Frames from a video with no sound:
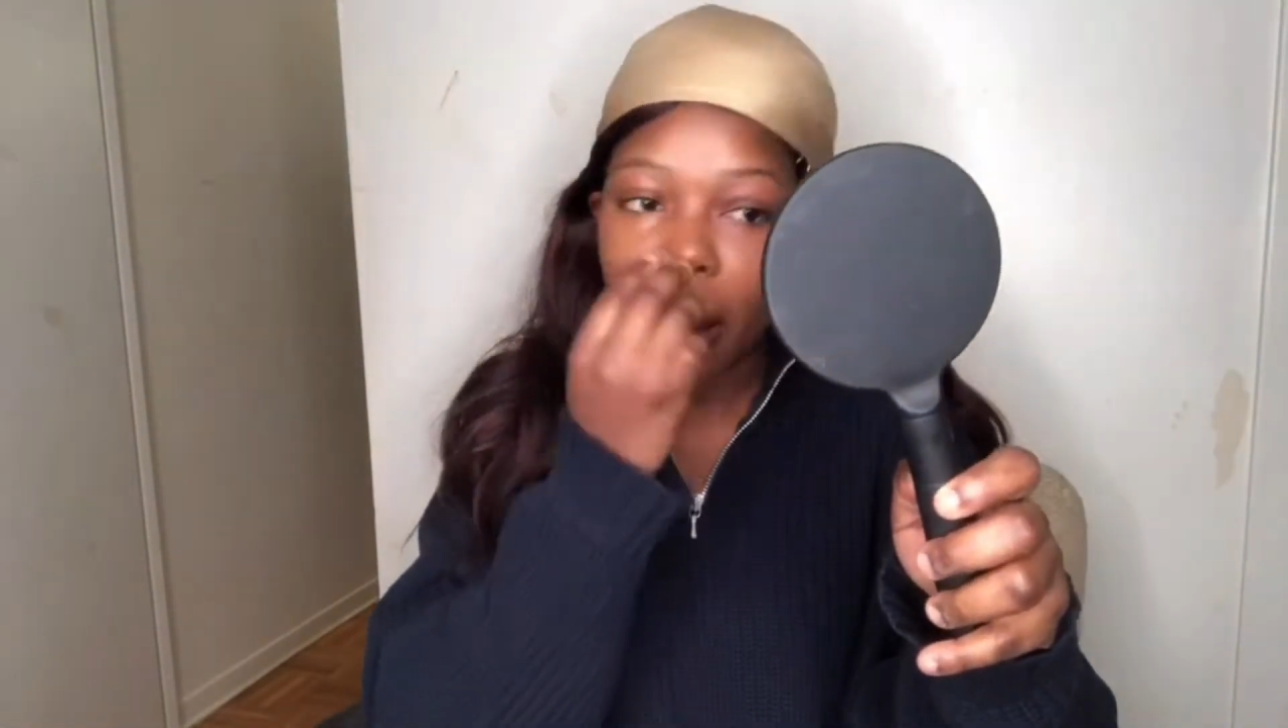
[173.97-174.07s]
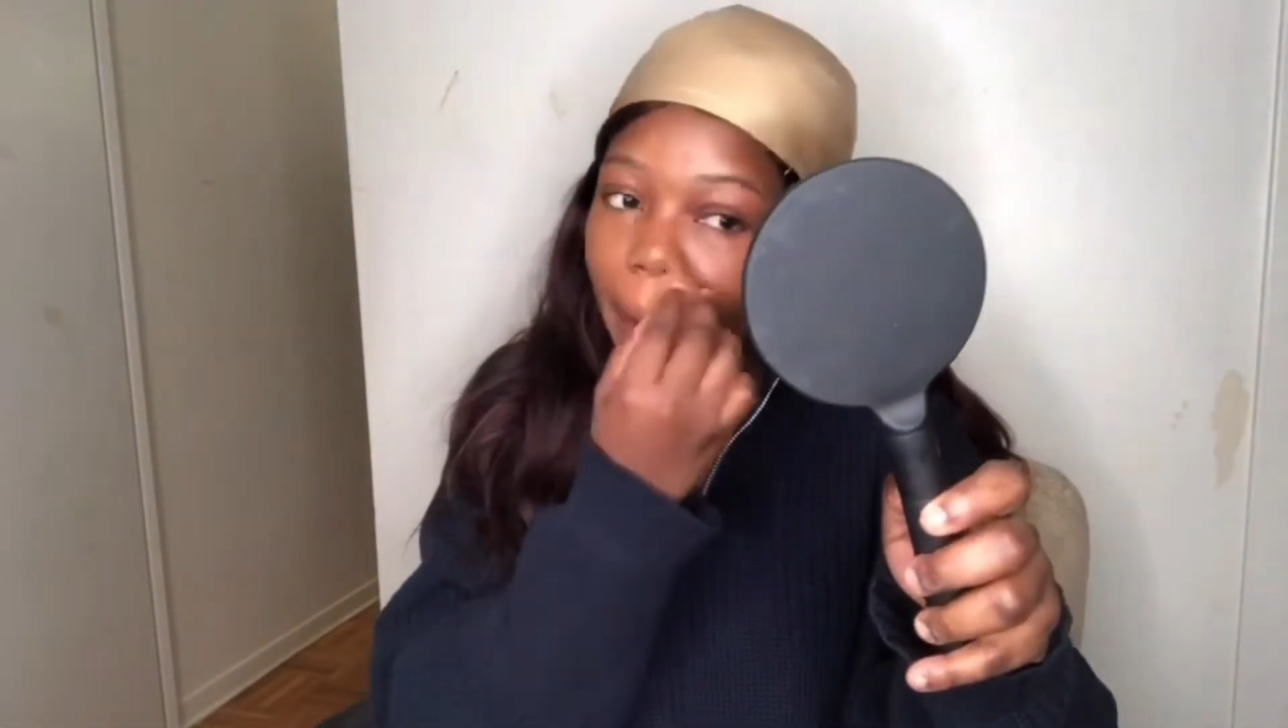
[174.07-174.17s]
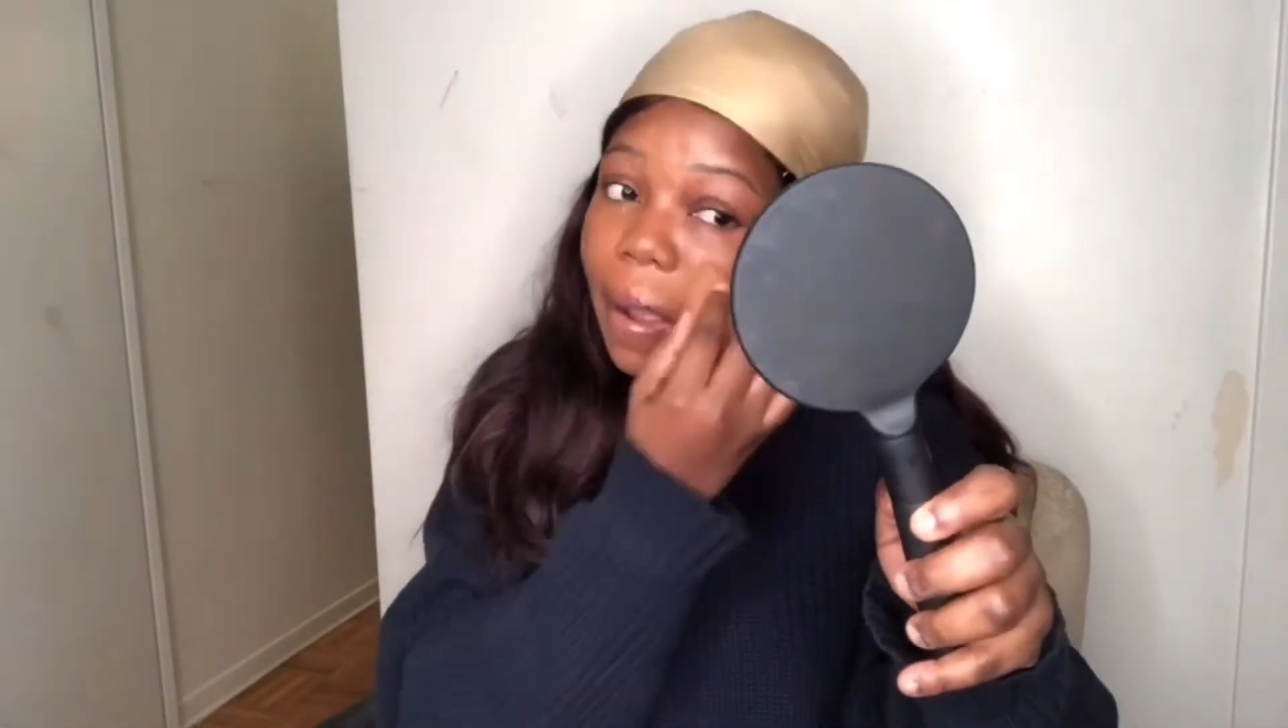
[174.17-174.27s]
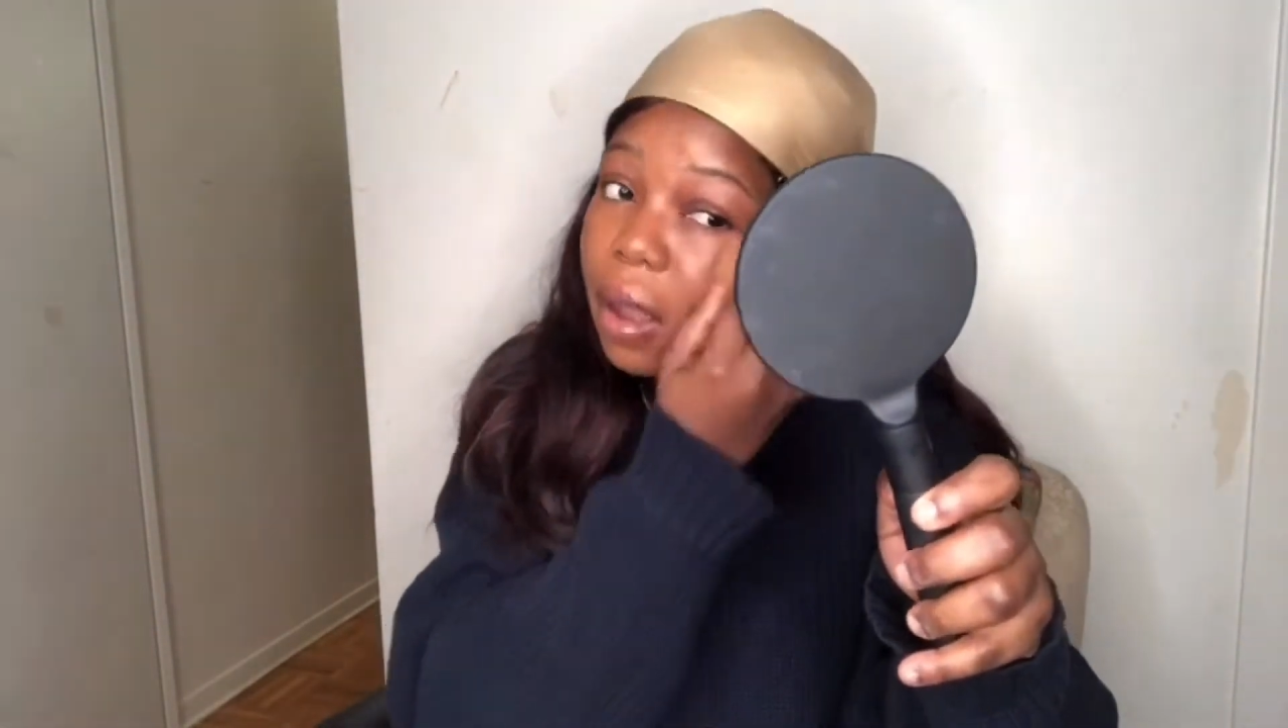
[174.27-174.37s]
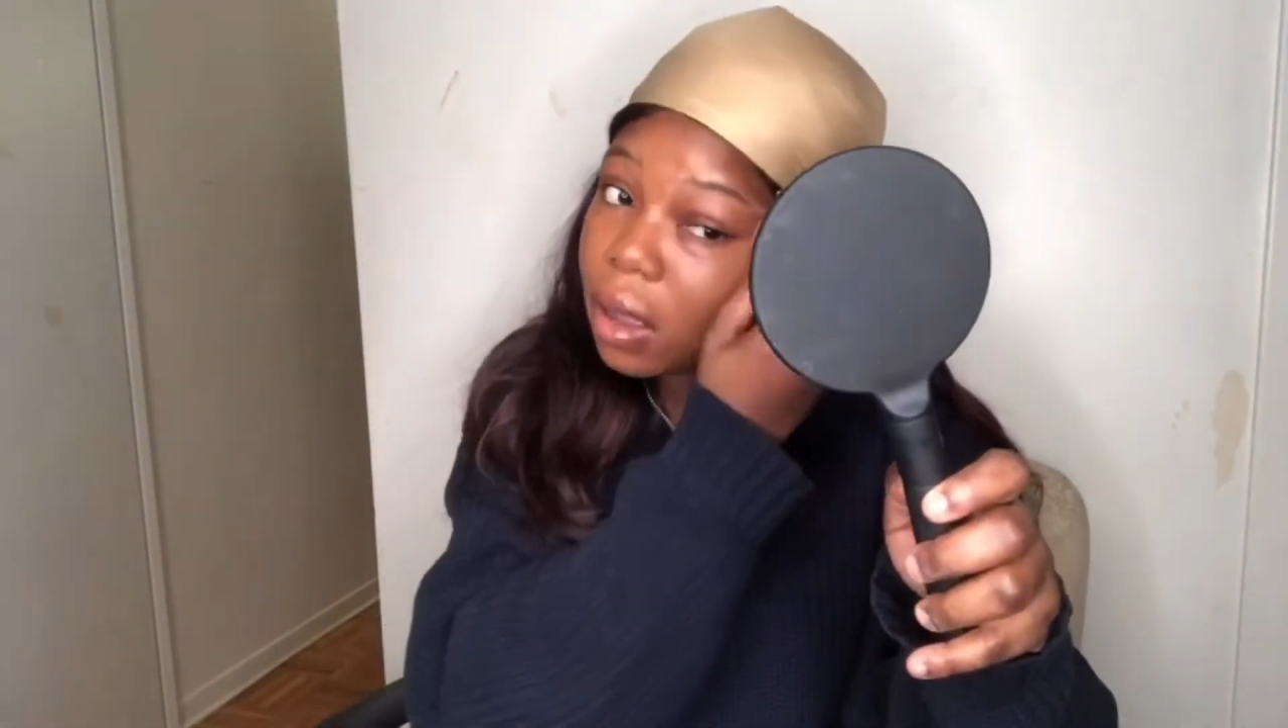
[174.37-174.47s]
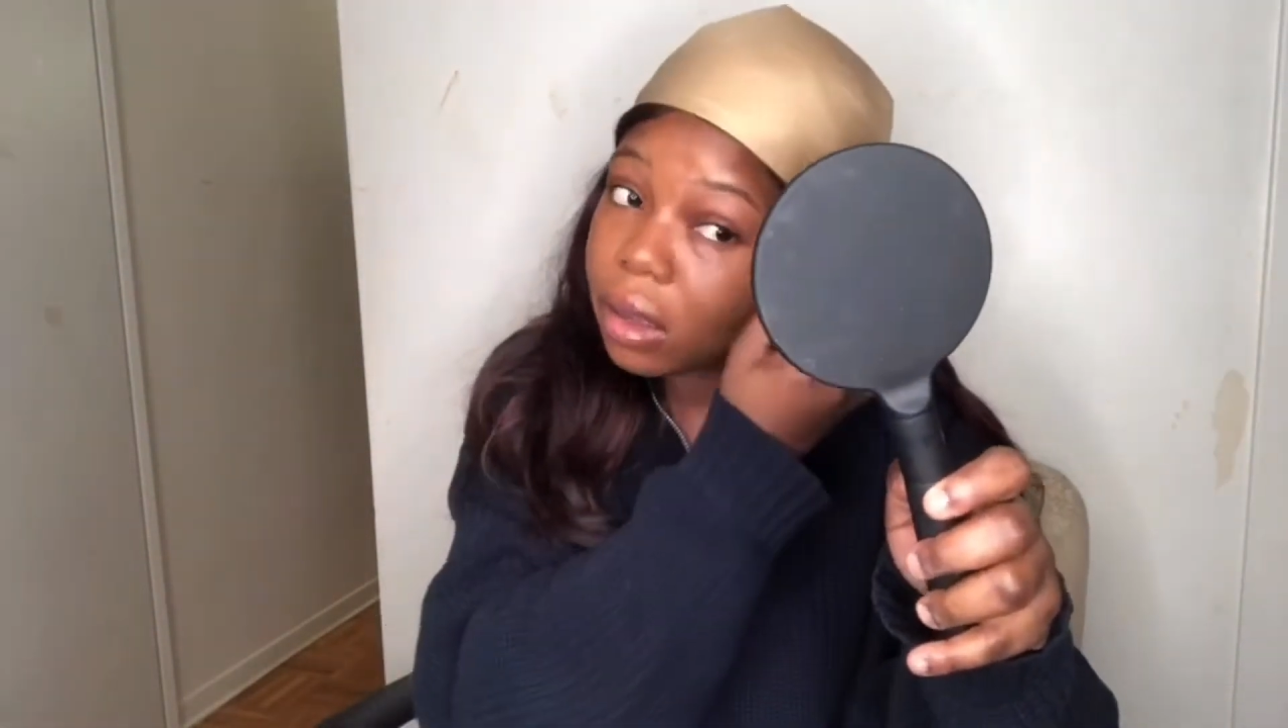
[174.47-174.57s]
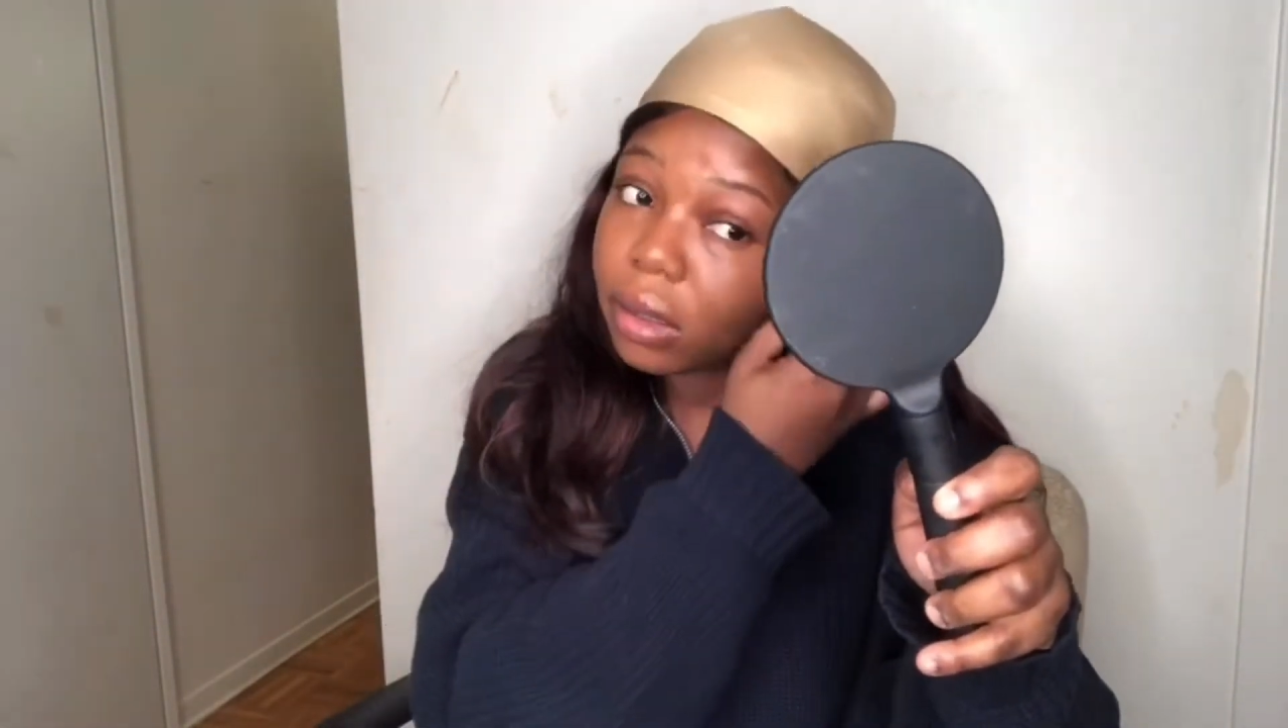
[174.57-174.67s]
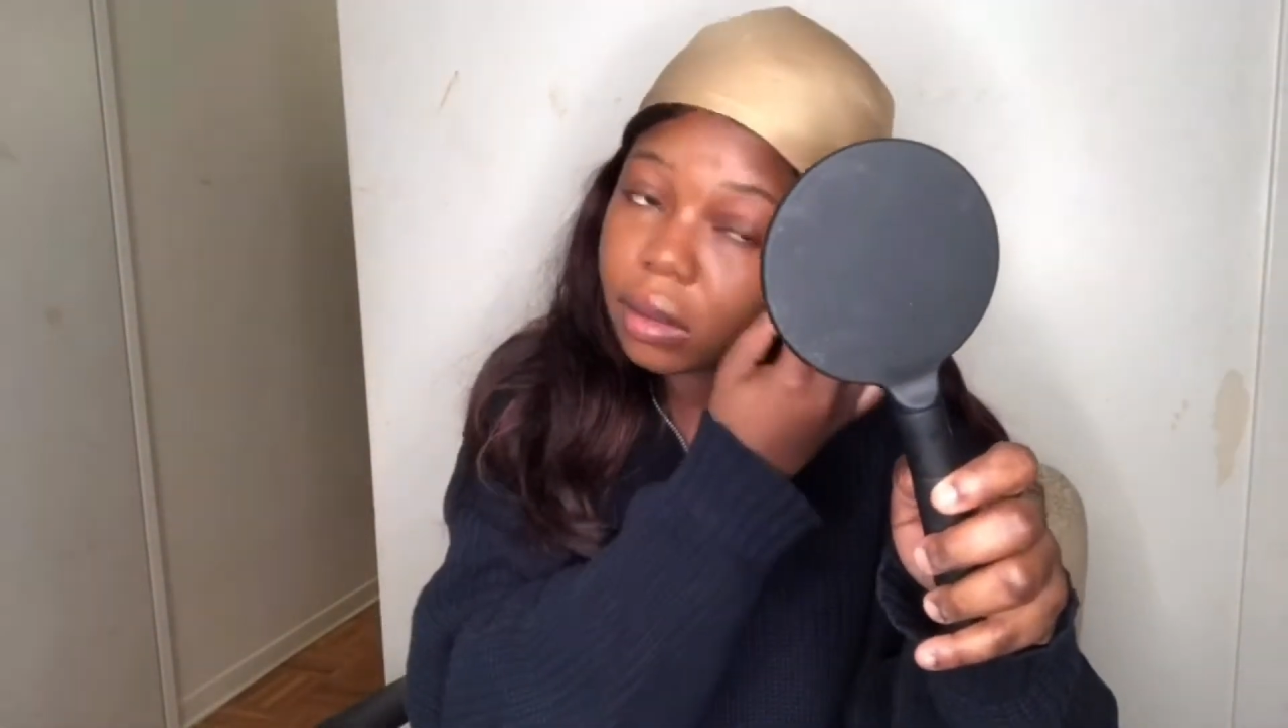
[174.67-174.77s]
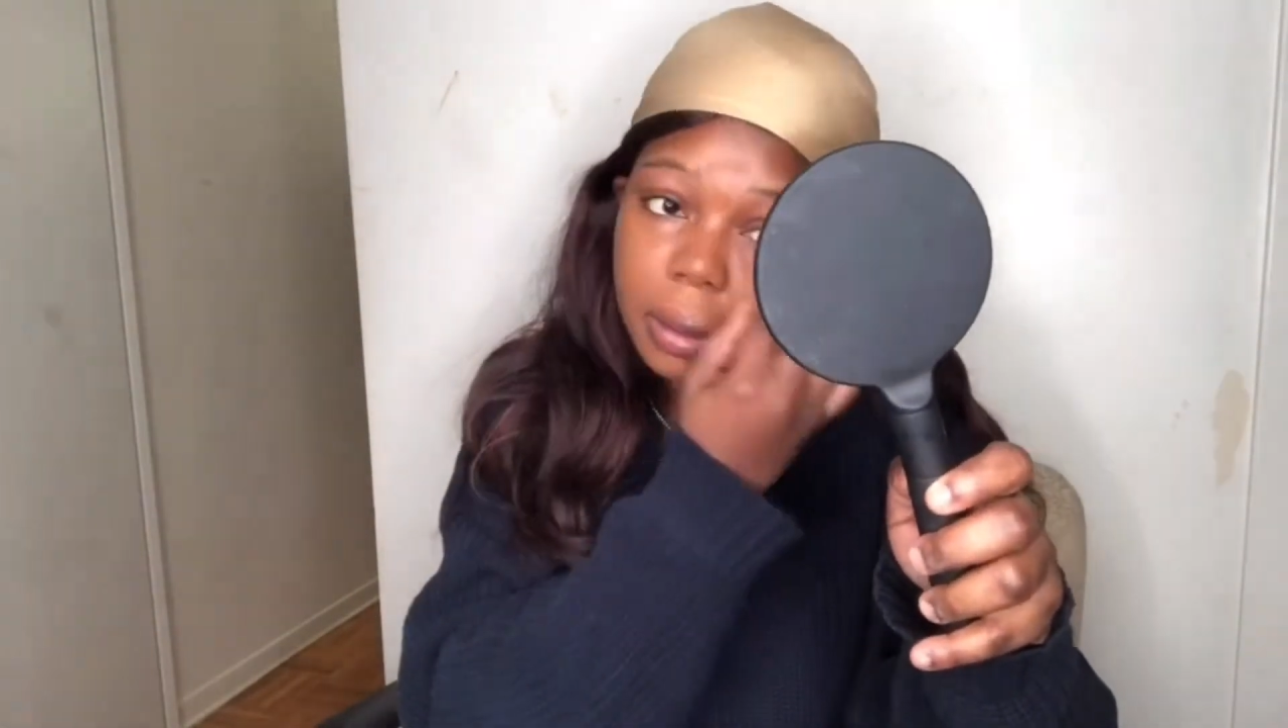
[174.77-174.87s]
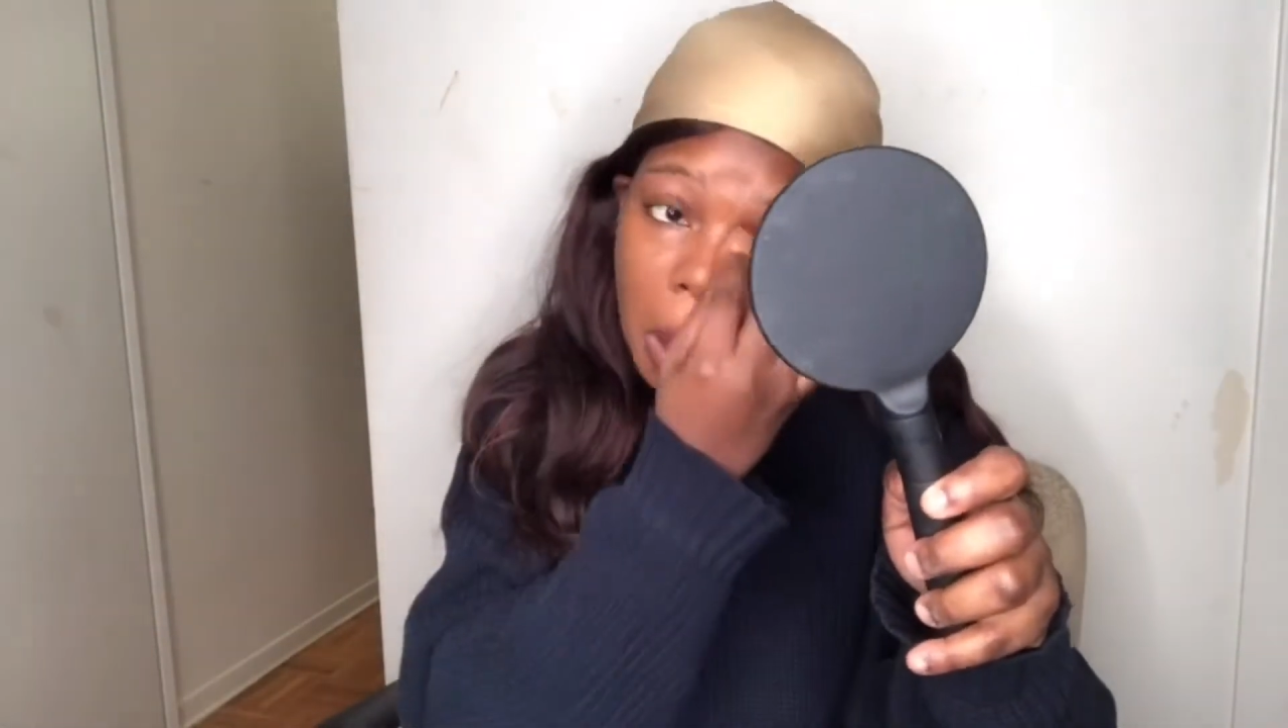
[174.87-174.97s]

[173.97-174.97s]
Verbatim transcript: there for